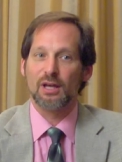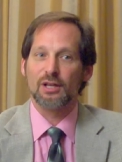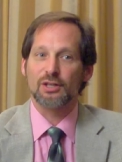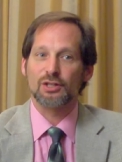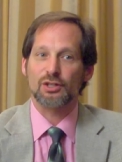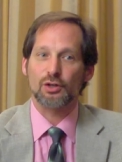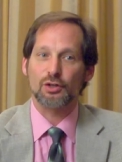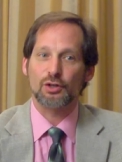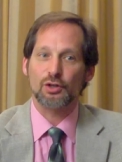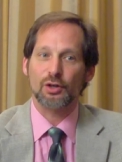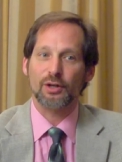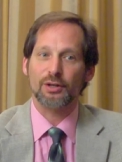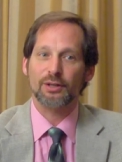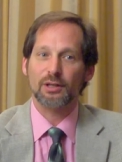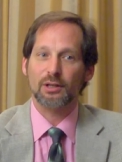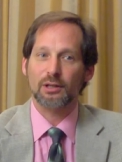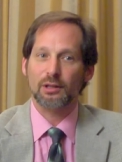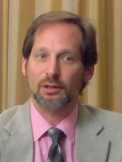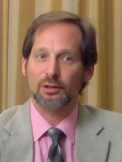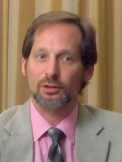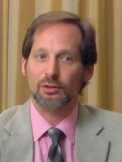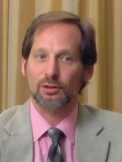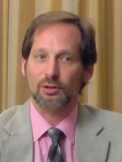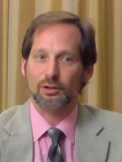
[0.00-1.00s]
So during the
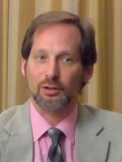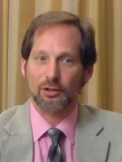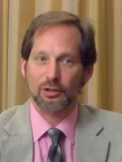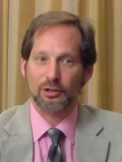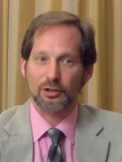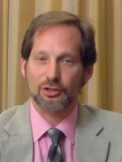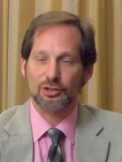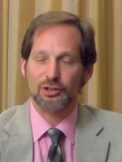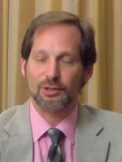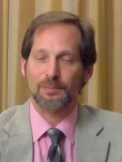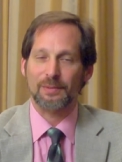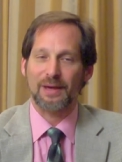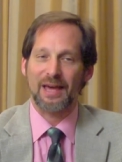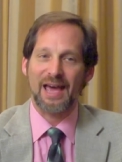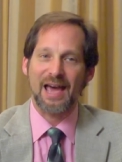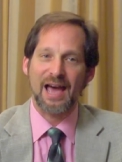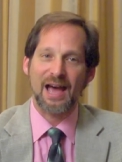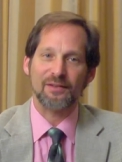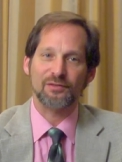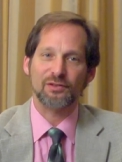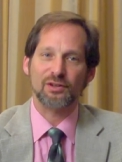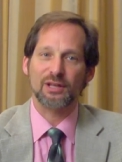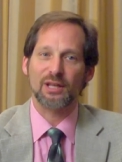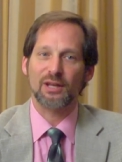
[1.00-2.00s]
clinical clerkship,
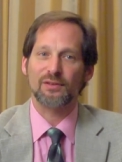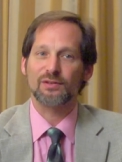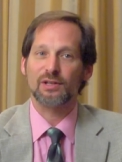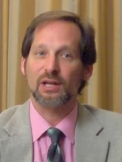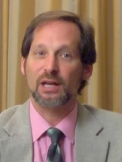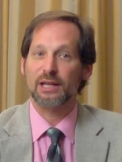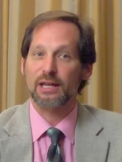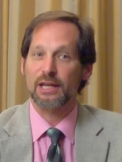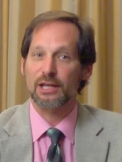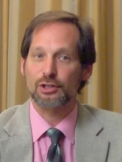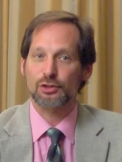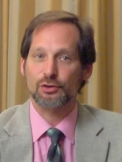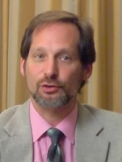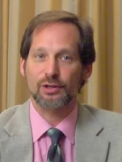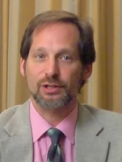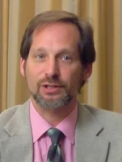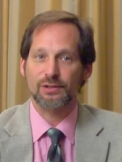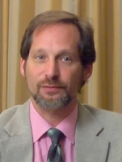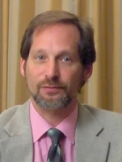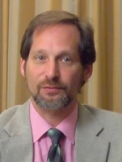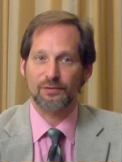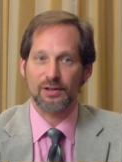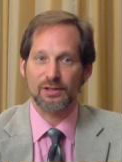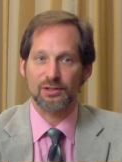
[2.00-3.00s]
after they've done
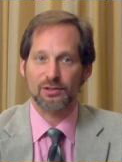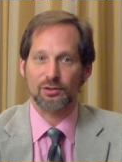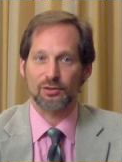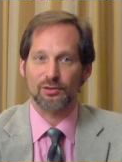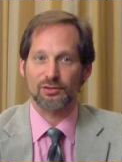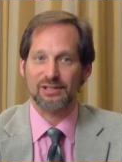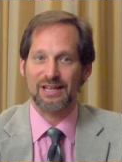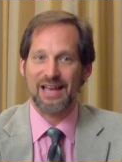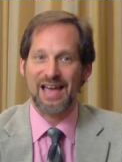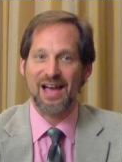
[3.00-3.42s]
histories and physicals,